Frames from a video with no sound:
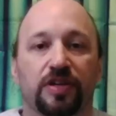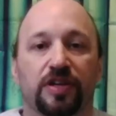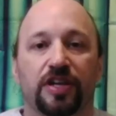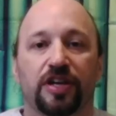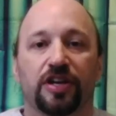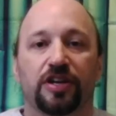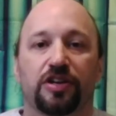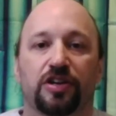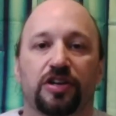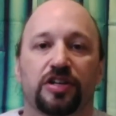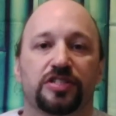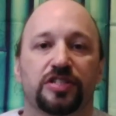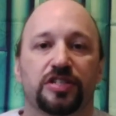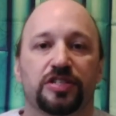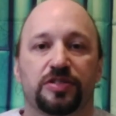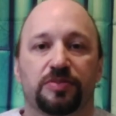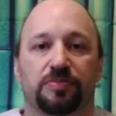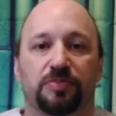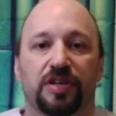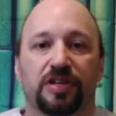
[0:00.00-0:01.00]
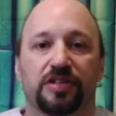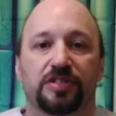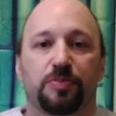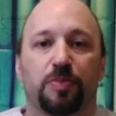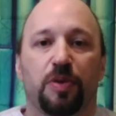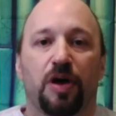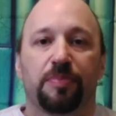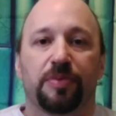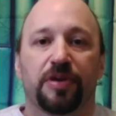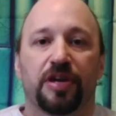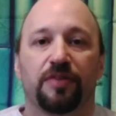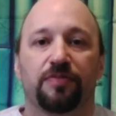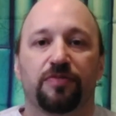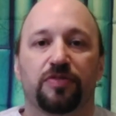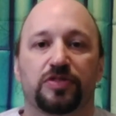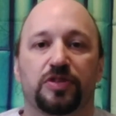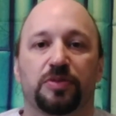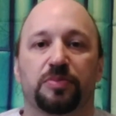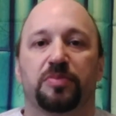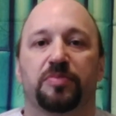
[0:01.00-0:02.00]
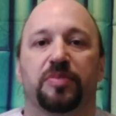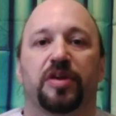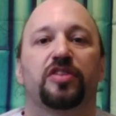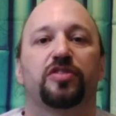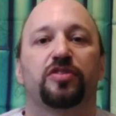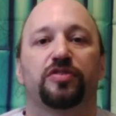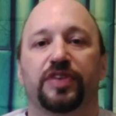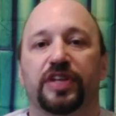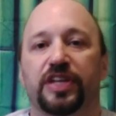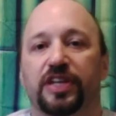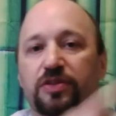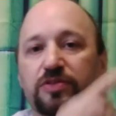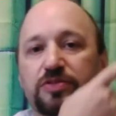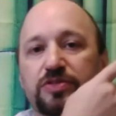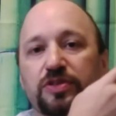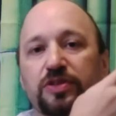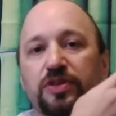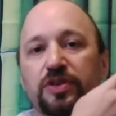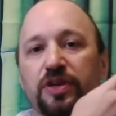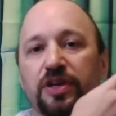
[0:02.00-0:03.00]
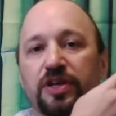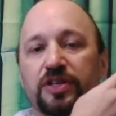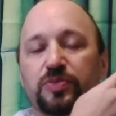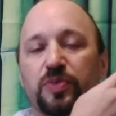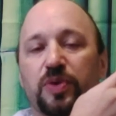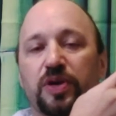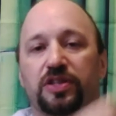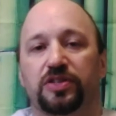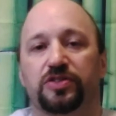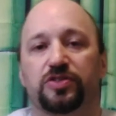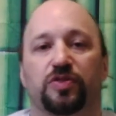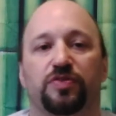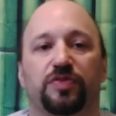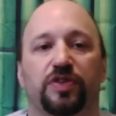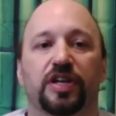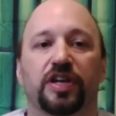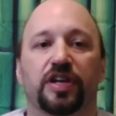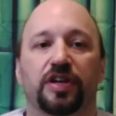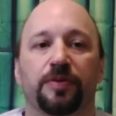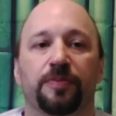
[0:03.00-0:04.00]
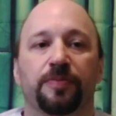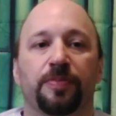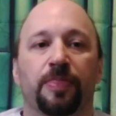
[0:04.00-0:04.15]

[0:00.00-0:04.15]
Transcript: Here you're going to see some links popping up for some of my other videos, as well as over here.